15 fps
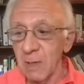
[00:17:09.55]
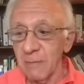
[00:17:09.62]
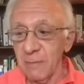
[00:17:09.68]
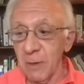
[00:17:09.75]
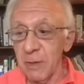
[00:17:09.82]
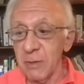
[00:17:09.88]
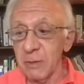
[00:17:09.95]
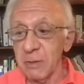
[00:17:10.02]

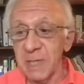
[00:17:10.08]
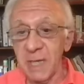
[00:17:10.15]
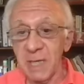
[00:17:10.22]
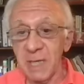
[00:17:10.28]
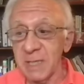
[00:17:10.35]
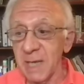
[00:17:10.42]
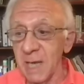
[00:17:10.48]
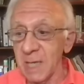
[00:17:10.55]
Further,
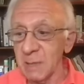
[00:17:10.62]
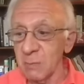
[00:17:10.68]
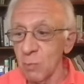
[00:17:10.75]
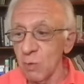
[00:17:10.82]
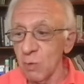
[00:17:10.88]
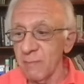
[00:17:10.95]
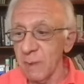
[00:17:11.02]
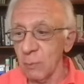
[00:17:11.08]
DSA's
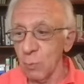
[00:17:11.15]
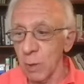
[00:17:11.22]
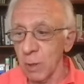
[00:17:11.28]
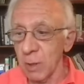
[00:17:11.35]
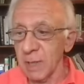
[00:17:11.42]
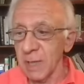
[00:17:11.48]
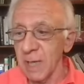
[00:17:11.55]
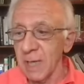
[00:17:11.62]
movement
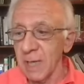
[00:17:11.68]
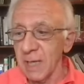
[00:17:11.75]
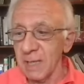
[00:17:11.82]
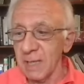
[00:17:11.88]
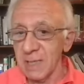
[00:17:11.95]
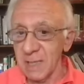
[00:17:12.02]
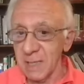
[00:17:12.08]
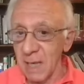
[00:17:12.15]
work
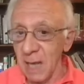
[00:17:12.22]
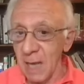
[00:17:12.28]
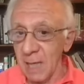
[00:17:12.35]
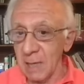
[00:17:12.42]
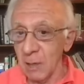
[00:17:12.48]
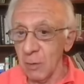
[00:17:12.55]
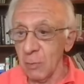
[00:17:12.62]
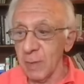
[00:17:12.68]
is
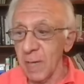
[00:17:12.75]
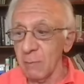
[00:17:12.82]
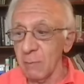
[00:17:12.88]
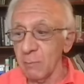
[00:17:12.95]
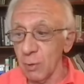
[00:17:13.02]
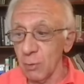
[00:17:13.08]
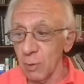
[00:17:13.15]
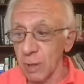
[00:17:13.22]
siloed
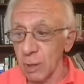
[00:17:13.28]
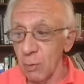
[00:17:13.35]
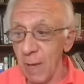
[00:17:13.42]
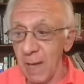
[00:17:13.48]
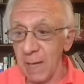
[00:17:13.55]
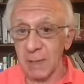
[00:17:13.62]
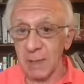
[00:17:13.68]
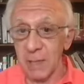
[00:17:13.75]
and
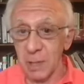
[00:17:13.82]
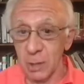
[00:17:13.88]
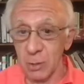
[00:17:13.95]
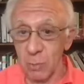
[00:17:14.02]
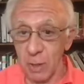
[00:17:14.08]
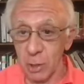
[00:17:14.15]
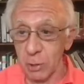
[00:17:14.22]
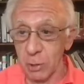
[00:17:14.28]
bureaucratically
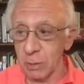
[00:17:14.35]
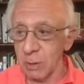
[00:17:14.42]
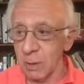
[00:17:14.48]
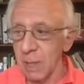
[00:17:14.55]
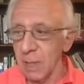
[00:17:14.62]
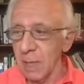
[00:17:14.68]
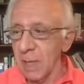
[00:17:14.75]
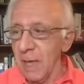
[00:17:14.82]
structured,
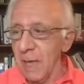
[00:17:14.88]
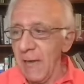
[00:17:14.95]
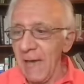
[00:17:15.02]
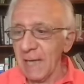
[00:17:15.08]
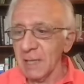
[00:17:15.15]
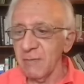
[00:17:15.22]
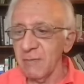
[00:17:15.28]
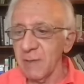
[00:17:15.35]

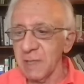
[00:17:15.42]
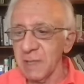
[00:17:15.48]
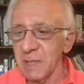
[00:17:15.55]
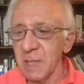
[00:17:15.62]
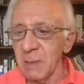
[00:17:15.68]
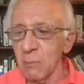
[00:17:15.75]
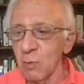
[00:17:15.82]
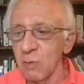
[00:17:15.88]
Activists
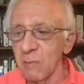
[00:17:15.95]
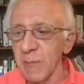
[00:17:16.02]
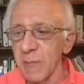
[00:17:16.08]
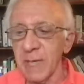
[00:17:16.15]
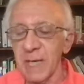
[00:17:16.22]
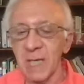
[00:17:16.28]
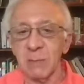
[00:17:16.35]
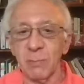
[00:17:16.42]
in the movement
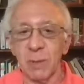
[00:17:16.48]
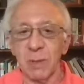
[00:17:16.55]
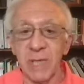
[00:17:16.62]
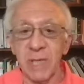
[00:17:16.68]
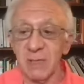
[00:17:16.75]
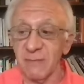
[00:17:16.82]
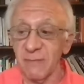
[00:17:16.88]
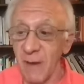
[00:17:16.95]
against
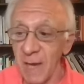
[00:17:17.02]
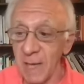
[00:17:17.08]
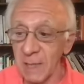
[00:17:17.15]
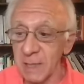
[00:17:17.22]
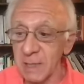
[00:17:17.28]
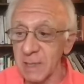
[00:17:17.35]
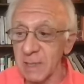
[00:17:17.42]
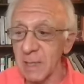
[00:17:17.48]
police
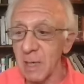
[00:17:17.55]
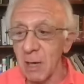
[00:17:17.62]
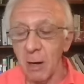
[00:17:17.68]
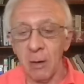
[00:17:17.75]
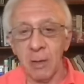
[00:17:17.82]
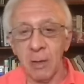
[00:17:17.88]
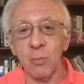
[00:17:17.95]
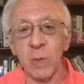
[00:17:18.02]
violence
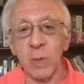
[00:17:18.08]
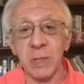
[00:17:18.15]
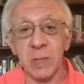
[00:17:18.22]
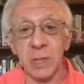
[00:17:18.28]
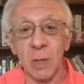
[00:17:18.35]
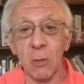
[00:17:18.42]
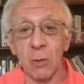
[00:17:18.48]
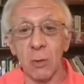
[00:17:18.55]
are in one
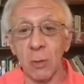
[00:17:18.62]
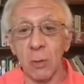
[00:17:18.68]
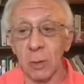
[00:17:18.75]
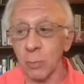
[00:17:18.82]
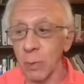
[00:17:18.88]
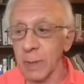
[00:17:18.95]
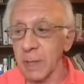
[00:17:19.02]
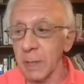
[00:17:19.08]
so called
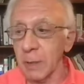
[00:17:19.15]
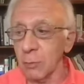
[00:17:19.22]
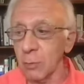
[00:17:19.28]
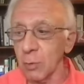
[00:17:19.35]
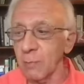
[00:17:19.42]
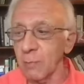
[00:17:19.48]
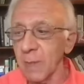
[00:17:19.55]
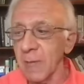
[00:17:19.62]
working
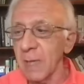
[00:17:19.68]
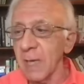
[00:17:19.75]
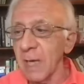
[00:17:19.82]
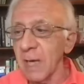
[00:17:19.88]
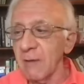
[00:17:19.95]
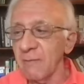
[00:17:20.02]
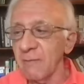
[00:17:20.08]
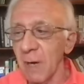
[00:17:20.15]
group,
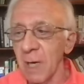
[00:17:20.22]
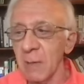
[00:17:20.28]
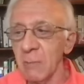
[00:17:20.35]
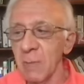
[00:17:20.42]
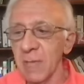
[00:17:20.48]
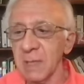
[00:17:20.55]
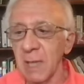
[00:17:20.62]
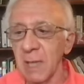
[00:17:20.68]

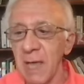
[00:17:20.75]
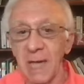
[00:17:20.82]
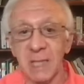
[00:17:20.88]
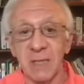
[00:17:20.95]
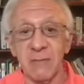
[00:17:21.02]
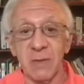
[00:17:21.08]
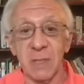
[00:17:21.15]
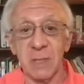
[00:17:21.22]
environmental
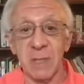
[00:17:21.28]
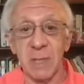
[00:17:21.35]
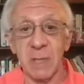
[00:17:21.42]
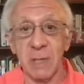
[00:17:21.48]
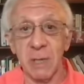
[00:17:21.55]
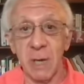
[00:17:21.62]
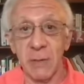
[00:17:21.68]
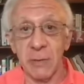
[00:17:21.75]
activists in
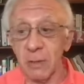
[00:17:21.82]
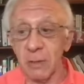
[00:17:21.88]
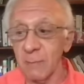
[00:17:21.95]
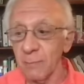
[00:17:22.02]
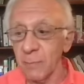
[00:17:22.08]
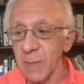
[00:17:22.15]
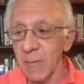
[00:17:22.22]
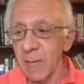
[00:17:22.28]

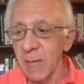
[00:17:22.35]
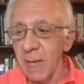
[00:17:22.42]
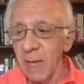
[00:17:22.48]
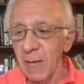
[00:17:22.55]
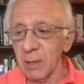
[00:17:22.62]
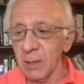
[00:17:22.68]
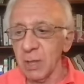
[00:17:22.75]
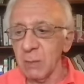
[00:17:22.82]
another,
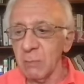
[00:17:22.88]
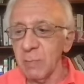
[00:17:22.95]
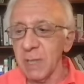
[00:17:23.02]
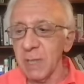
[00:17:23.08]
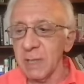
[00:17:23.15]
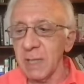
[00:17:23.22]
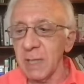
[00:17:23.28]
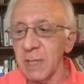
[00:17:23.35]

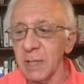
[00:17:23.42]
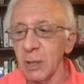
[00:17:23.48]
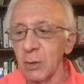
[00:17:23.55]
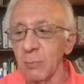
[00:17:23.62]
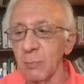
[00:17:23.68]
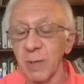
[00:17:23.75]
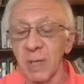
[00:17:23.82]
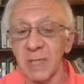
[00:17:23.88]

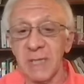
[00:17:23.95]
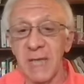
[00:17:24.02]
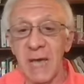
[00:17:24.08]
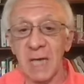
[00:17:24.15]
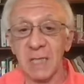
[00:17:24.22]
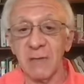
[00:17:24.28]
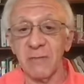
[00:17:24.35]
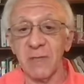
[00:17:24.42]
LGBTQ plus
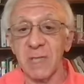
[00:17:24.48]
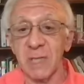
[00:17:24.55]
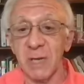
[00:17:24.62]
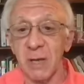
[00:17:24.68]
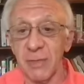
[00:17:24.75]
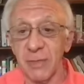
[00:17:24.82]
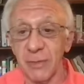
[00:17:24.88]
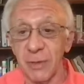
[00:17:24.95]
activists
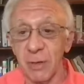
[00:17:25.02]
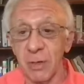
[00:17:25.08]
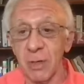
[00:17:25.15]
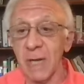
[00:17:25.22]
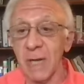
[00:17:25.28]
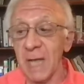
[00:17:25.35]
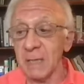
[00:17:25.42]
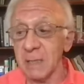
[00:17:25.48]
in a
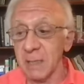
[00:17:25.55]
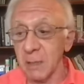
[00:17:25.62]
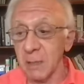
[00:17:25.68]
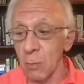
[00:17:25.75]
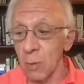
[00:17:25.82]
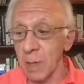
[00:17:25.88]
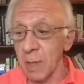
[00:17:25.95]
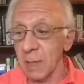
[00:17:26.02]
third, and
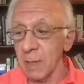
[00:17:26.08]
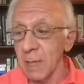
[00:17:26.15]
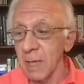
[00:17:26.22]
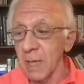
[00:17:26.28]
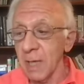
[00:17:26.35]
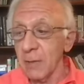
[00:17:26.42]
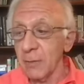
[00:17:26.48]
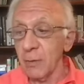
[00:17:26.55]
so on.
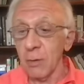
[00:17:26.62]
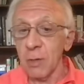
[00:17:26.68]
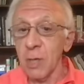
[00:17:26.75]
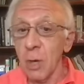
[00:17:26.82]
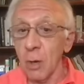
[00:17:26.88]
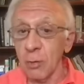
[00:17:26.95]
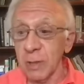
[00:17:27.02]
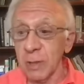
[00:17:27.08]
There are
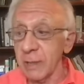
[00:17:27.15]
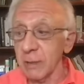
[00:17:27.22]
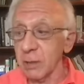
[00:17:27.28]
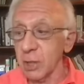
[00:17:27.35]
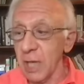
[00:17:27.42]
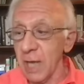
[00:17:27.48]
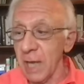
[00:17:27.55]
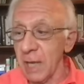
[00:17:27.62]
no clear
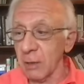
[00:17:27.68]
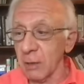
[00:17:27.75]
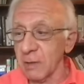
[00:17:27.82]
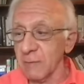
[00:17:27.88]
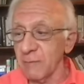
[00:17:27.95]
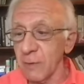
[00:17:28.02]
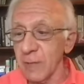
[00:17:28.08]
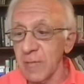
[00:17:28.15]

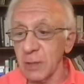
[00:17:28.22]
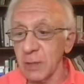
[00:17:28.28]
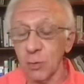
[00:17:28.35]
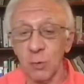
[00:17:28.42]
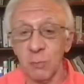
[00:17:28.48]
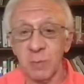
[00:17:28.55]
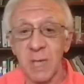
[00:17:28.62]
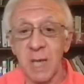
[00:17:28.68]
channels for these
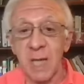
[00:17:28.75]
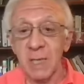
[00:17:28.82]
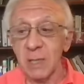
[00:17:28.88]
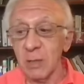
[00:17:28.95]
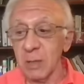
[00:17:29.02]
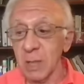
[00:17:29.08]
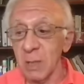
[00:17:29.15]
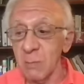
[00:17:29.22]
groups
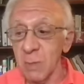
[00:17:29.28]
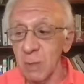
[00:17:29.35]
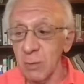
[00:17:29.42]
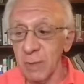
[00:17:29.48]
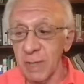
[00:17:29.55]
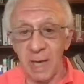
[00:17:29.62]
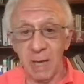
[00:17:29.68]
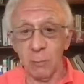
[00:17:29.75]
to
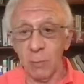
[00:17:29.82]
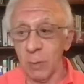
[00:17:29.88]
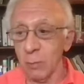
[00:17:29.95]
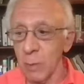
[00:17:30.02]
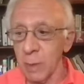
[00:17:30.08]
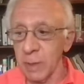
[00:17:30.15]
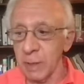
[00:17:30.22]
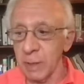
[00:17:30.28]
communicate with
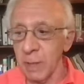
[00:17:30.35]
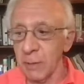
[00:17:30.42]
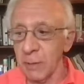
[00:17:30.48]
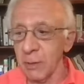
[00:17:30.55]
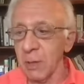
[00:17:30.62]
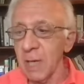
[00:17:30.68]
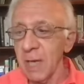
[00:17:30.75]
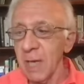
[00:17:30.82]
one
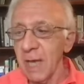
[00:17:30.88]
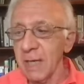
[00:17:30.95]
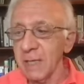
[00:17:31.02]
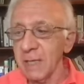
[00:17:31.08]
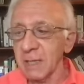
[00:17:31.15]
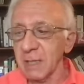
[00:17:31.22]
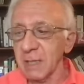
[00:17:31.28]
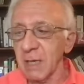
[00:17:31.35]
another and
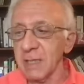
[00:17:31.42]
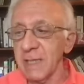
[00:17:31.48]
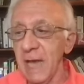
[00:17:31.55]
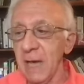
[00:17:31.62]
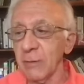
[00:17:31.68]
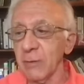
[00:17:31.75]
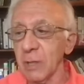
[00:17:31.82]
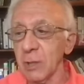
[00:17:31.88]
discuss
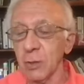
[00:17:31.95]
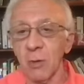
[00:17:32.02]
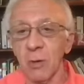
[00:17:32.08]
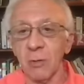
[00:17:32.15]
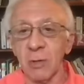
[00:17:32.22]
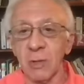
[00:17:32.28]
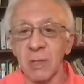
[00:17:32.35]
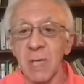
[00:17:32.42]
how their
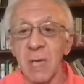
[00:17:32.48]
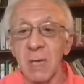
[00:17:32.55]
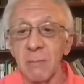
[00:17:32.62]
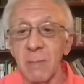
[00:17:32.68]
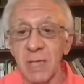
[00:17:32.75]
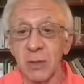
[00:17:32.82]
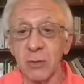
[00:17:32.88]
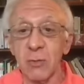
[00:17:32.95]
struggles
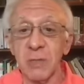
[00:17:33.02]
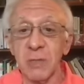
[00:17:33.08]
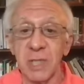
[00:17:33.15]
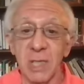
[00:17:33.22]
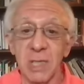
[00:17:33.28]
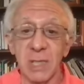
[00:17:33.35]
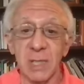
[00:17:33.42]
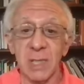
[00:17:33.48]
may
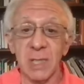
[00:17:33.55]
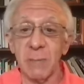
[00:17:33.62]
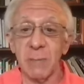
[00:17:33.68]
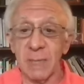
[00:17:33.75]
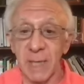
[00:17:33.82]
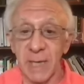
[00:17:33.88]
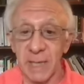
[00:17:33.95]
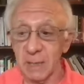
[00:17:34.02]
strategically be
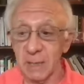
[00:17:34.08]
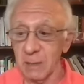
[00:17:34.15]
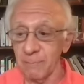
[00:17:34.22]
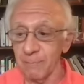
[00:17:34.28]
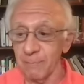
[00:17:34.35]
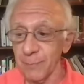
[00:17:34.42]
linked.